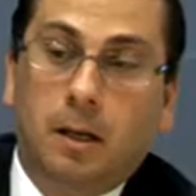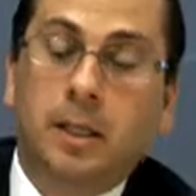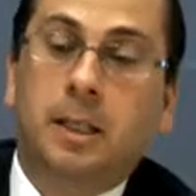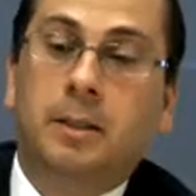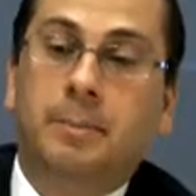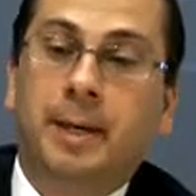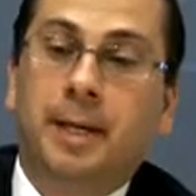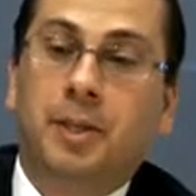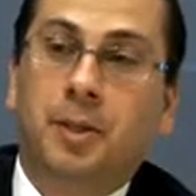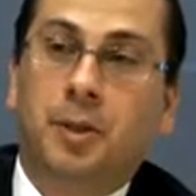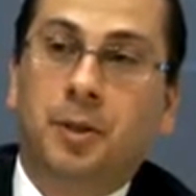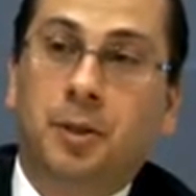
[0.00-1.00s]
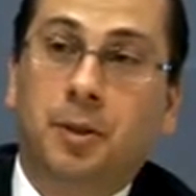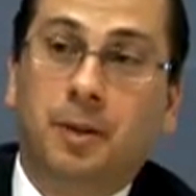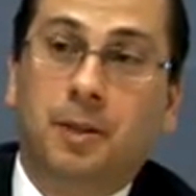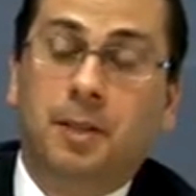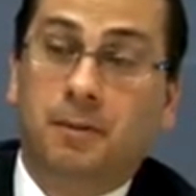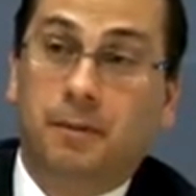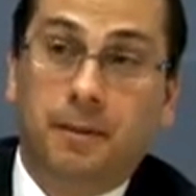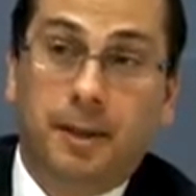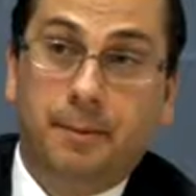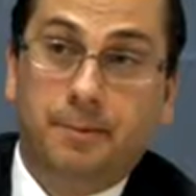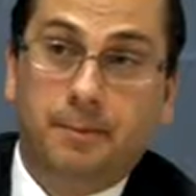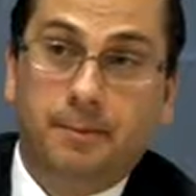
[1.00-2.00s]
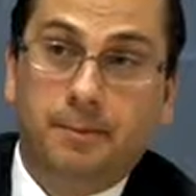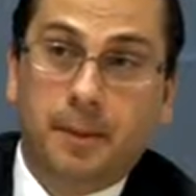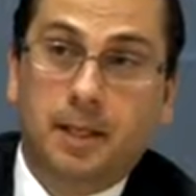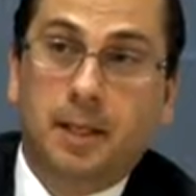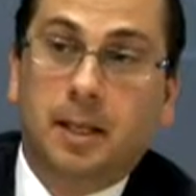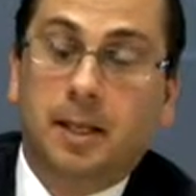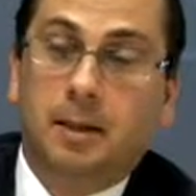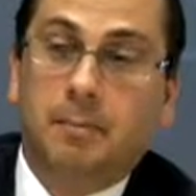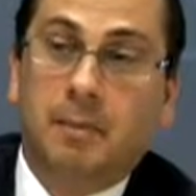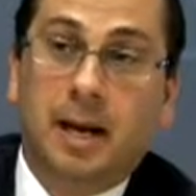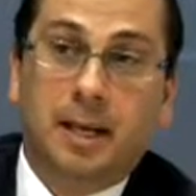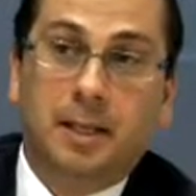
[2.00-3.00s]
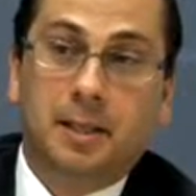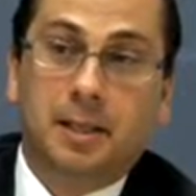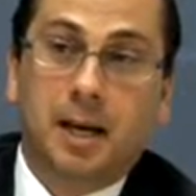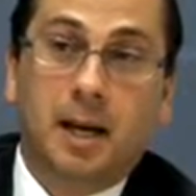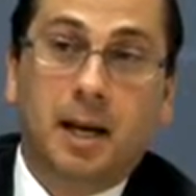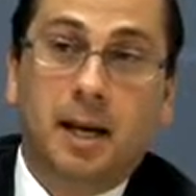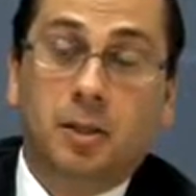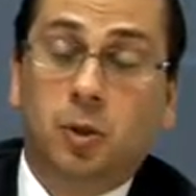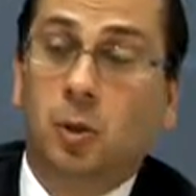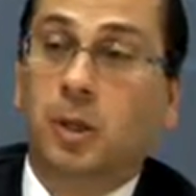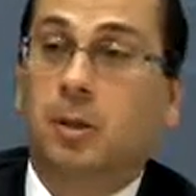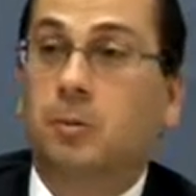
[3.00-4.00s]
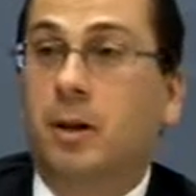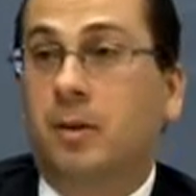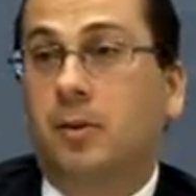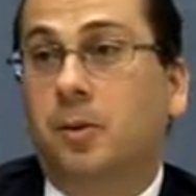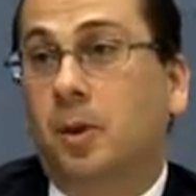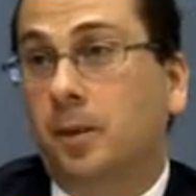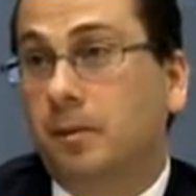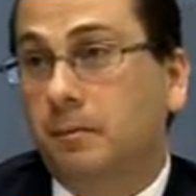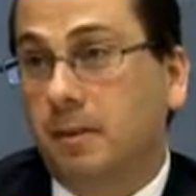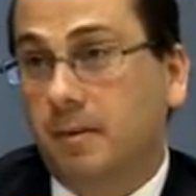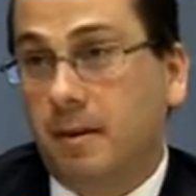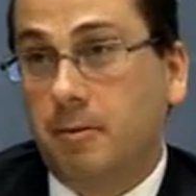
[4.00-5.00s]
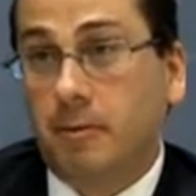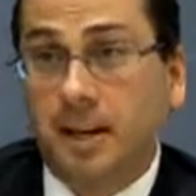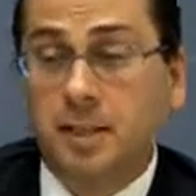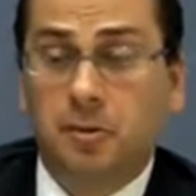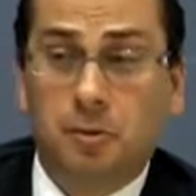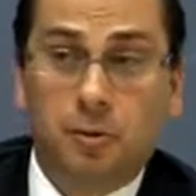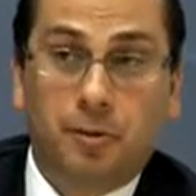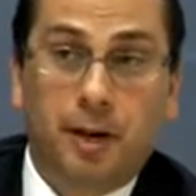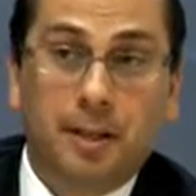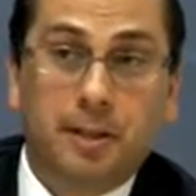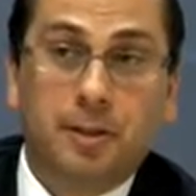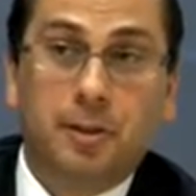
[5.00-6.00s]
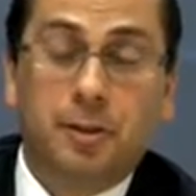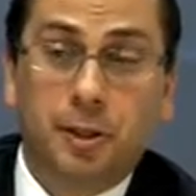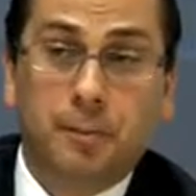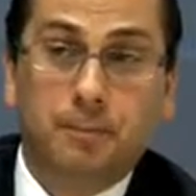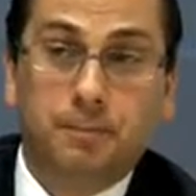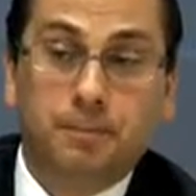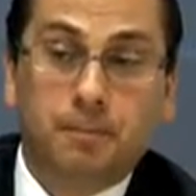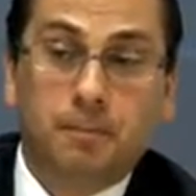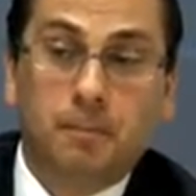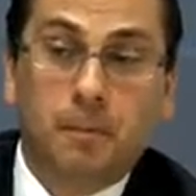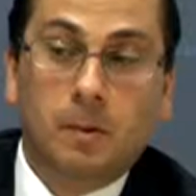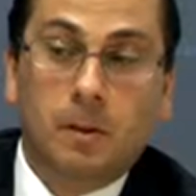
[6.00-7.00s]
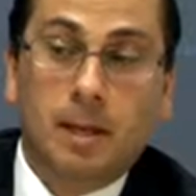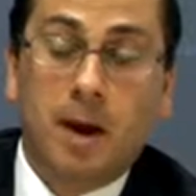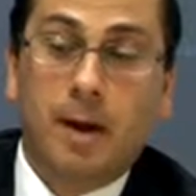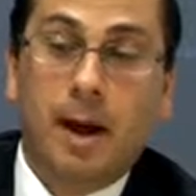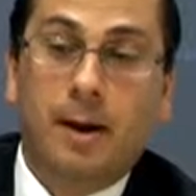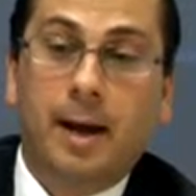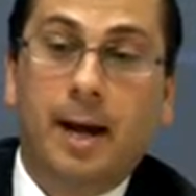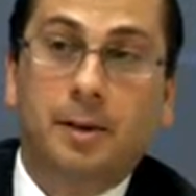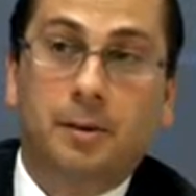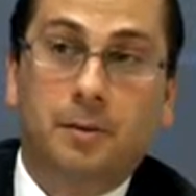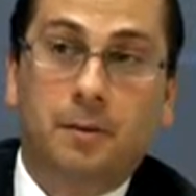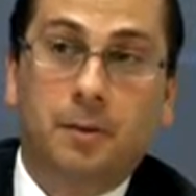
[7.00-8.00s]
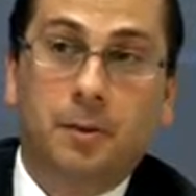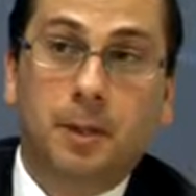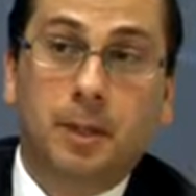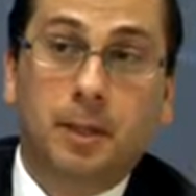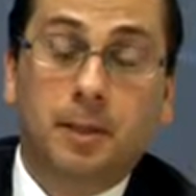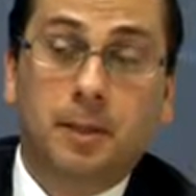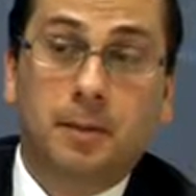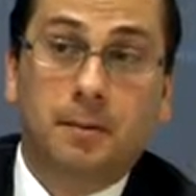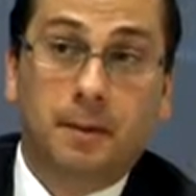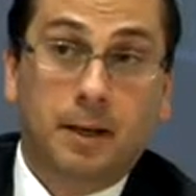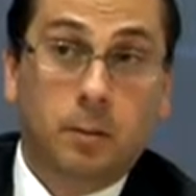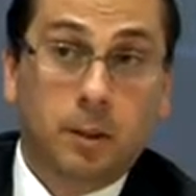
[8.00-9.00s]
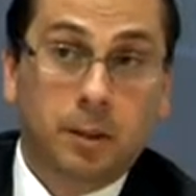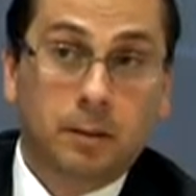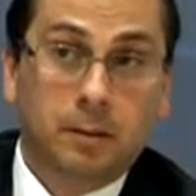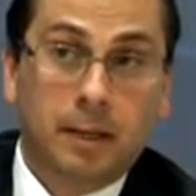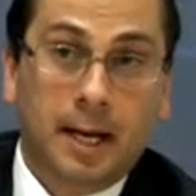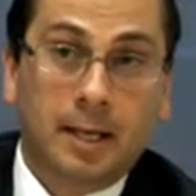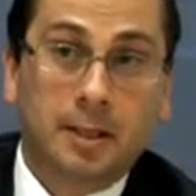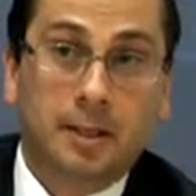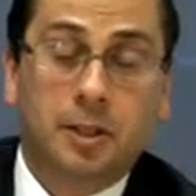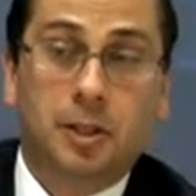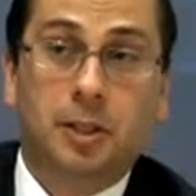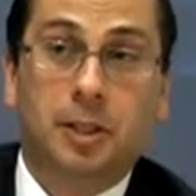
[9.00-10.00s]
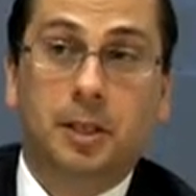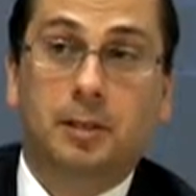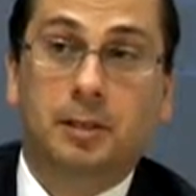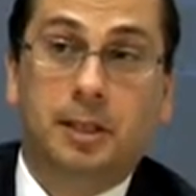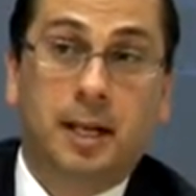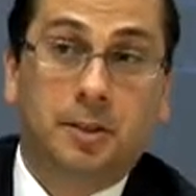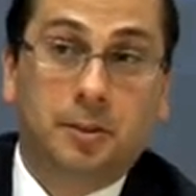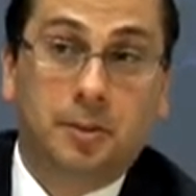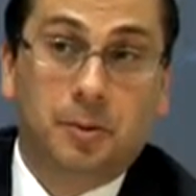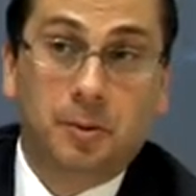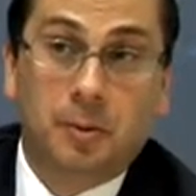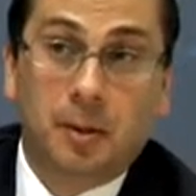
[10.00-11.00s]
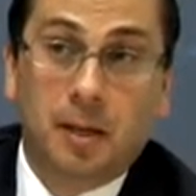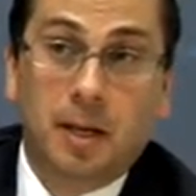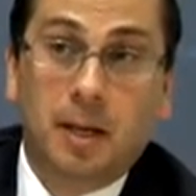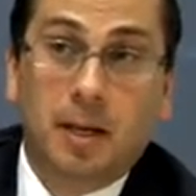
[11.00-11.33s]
Clearly the big issue in the US is the Fed. Markets are toying whether or not the Fed will raise interest rates this year. Now, our house view is the Fed will, later this year, start to